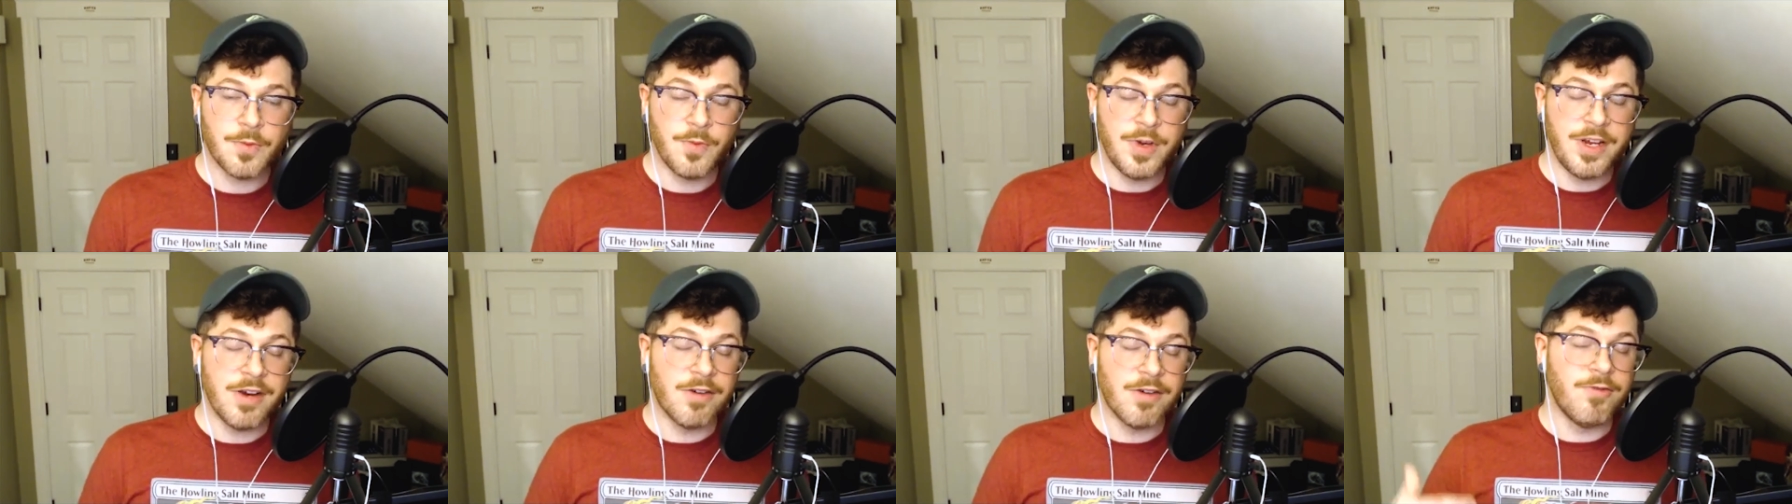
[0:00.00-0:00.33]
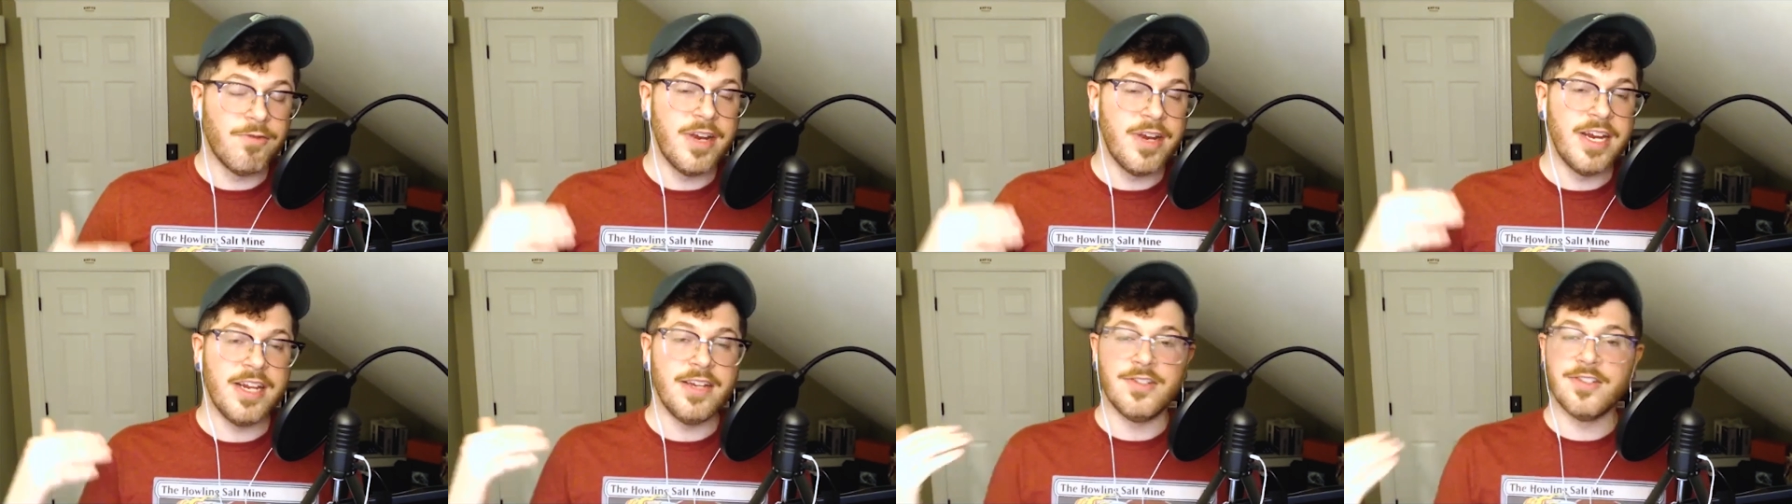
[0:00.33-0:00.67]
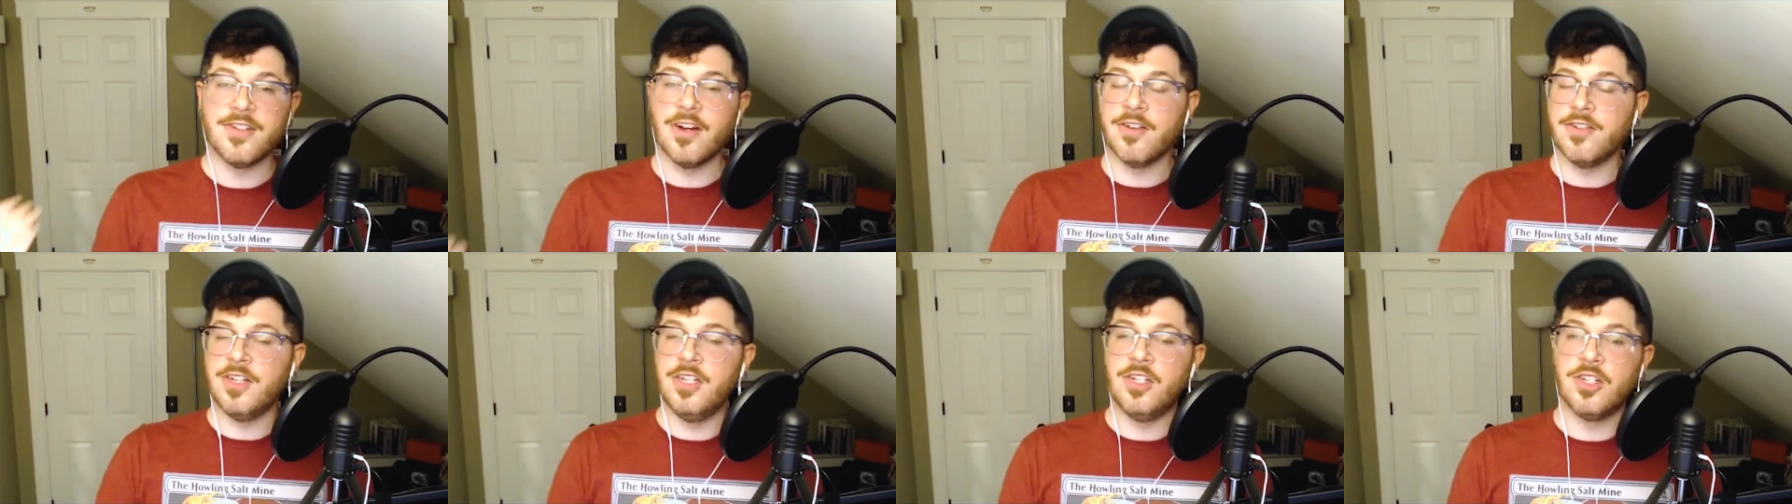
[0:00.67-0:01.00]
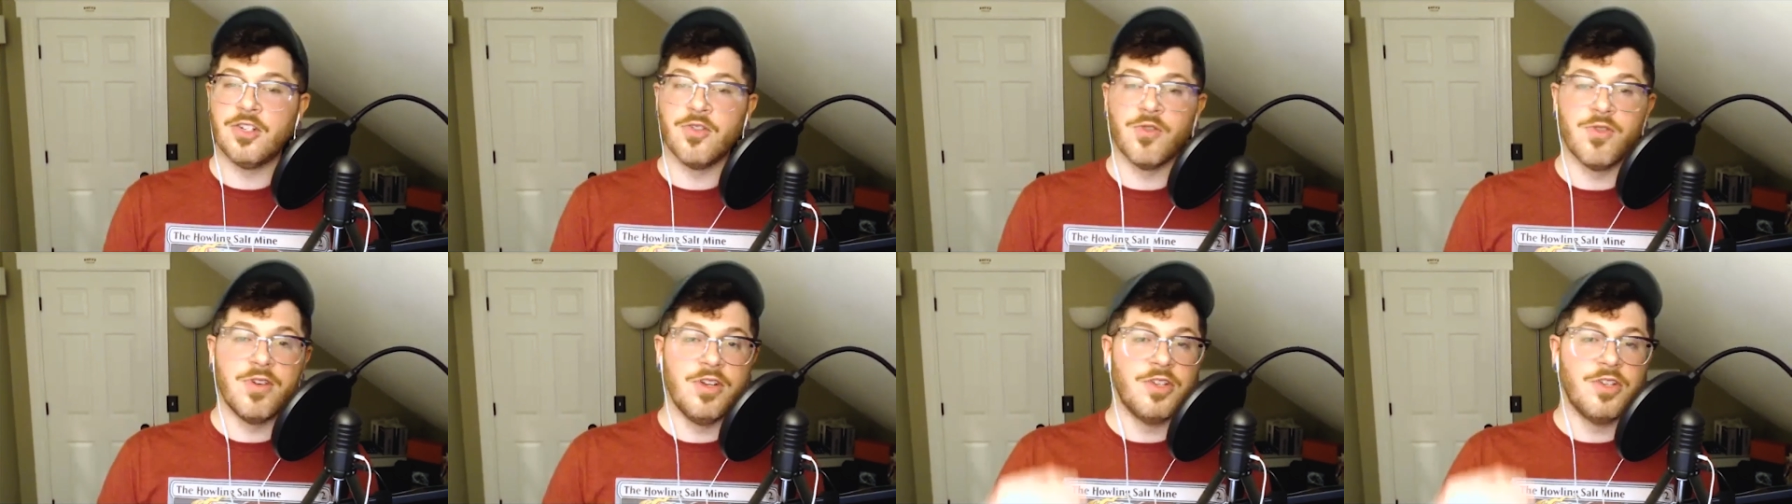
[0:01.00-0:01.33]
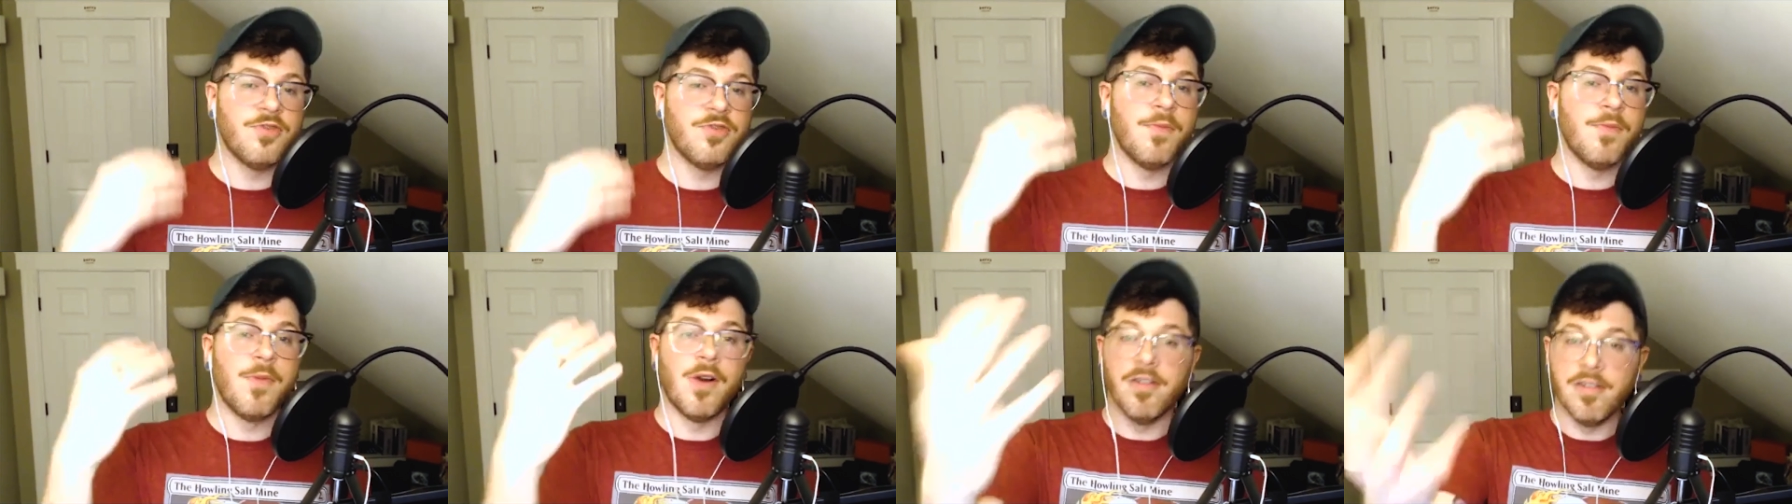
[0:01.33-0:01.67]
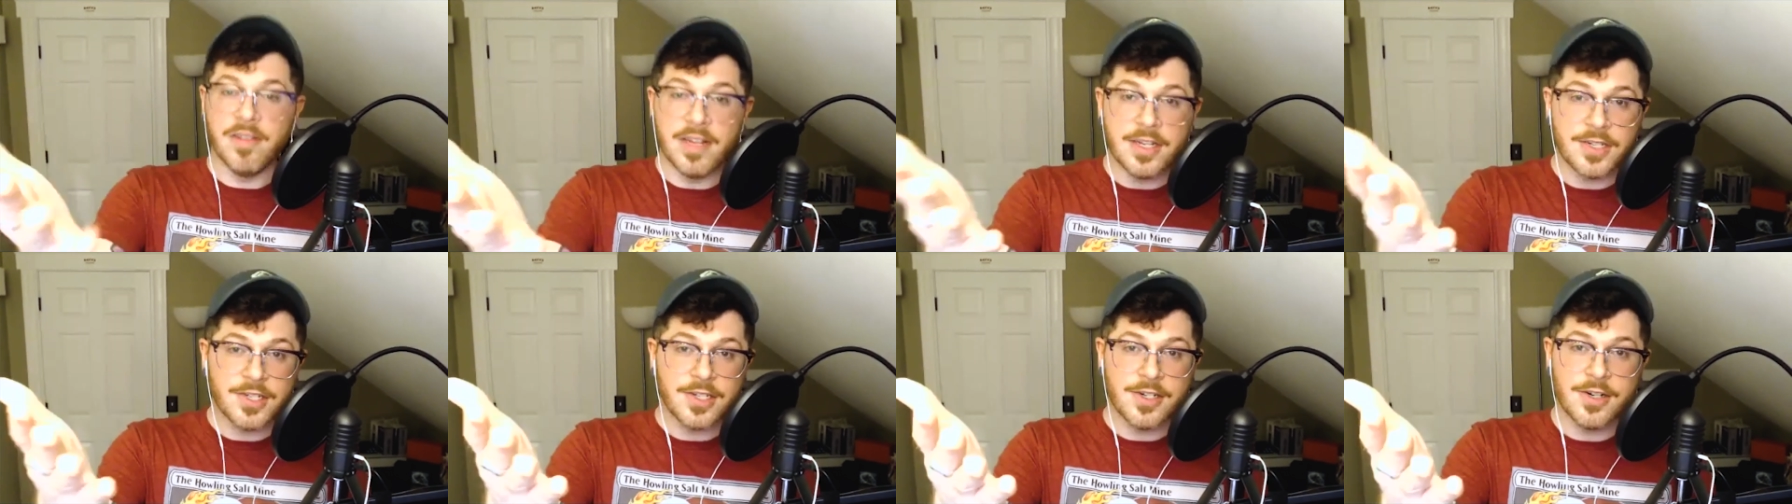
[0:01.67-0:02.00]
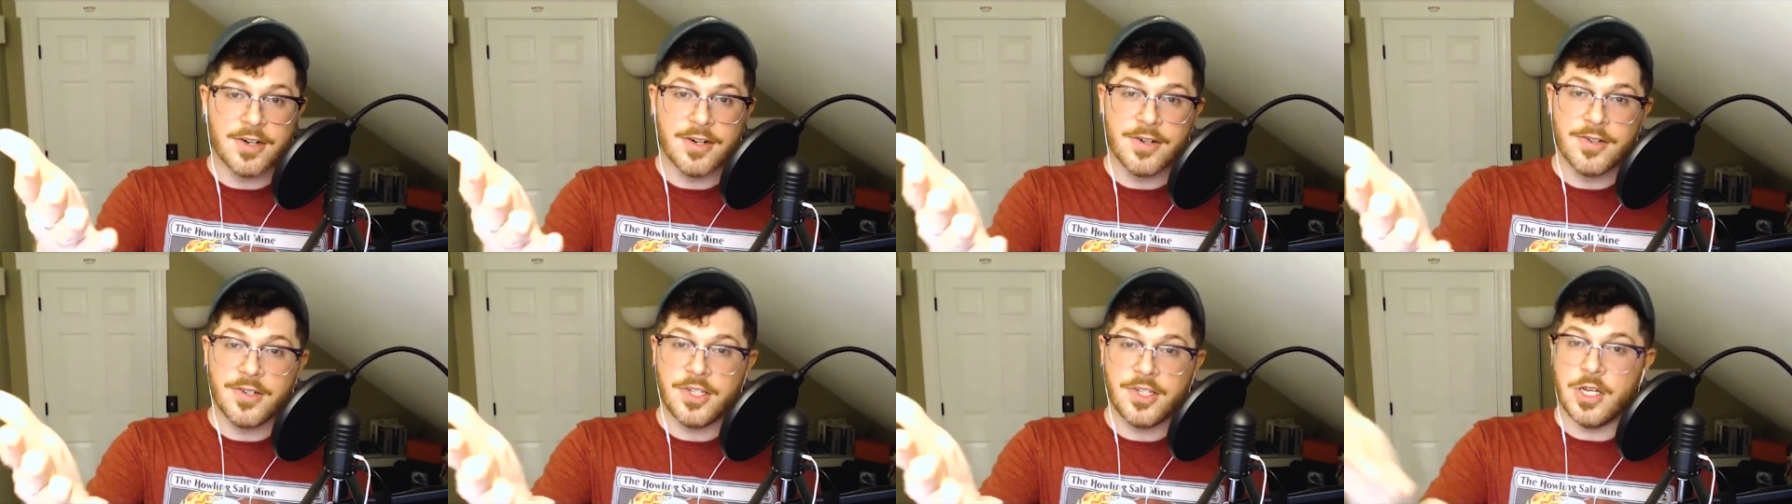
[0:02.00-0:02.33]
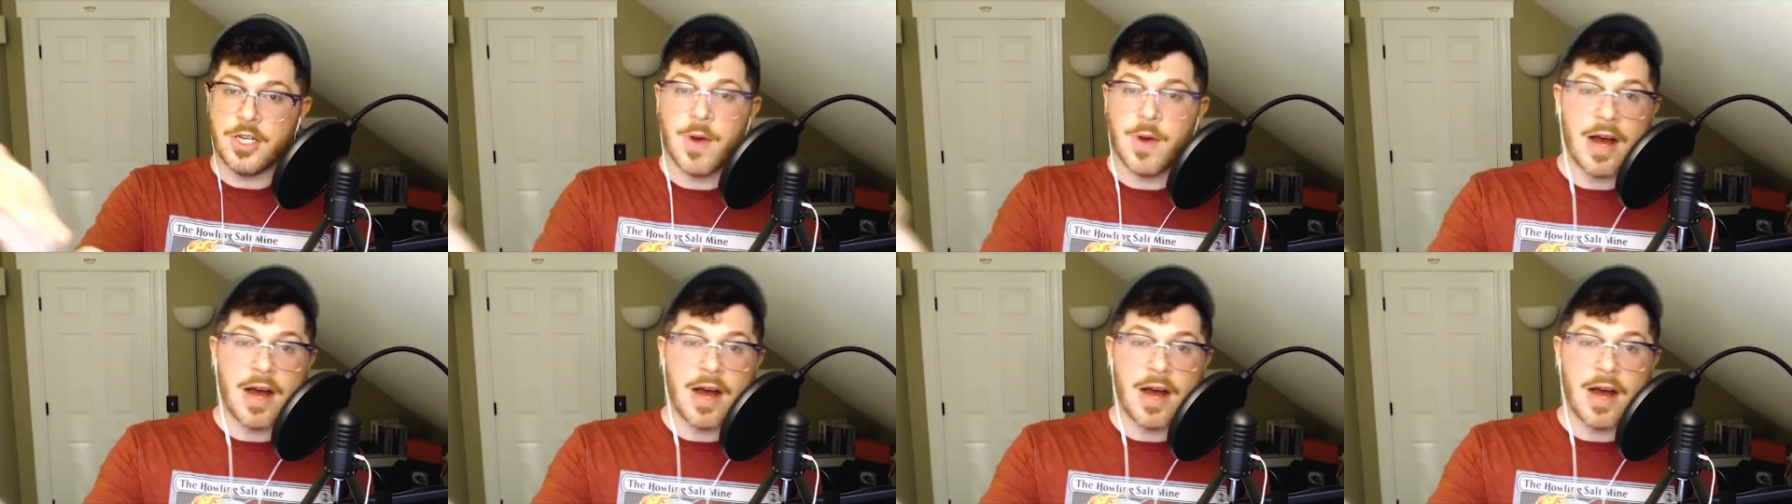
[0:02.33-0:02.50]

We are reading salty stories from our listeners, you